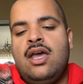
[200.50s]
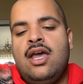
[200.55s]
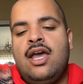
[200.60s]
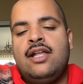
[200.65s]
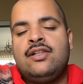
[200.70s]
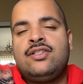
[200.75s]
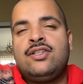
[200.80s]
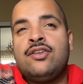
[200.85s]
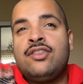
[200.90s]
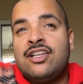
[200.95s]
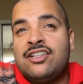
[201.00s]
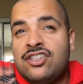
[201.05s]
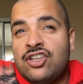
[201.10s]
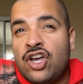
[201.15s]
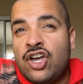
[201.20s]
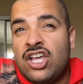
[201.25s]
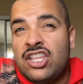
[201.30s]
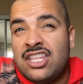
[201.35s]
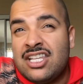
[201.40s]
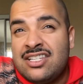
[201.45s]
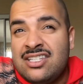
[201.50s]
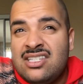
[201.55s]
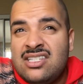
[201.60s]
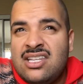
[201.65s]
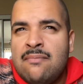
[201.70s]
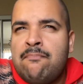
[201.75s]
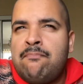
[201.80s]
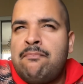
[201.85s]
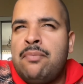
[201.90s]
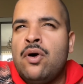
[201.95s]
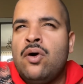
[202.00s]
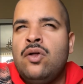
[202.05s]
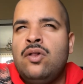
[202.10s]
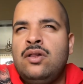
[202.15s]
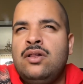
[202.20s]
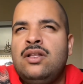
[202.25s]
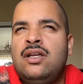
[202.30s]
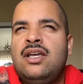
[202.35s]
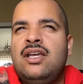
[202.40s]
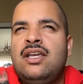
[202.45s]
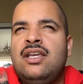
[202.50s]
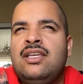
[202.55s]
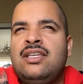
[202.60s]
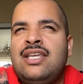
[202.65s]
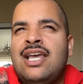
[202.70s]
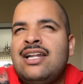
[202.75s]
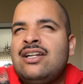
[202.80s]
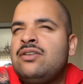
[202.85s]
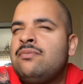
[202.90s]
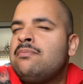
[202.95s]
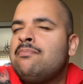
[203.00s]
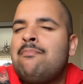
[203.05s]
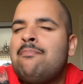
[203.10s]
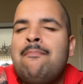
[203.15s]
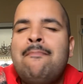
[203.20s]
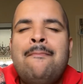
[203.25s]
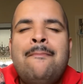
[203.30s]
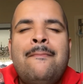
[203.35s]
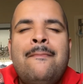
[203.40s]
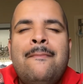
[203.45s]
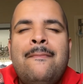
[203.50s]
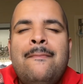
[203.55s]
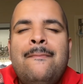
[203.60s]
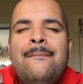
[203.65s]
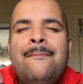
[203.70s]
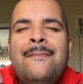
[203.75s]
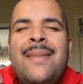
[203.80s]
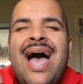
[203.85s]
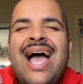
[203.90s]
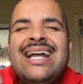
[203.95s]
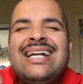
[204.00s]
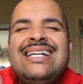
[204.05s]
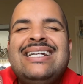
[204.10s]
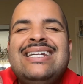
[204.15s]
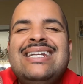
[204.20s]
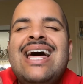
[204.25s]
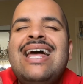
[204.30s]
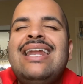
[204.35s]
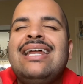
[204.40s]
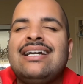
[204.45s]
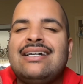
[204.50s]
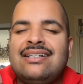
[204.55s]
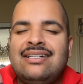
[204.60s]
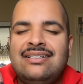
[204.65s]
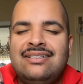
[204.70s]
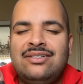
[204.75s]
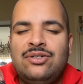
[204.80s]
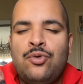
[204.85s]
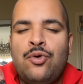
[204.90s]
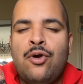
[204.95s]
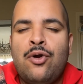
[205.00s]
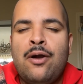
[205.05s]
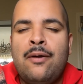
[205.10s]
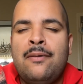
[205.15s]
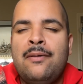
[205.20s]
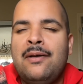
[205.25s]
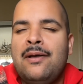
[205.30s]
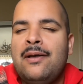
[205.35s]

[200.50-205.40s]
And so that's the simple yet magnetic or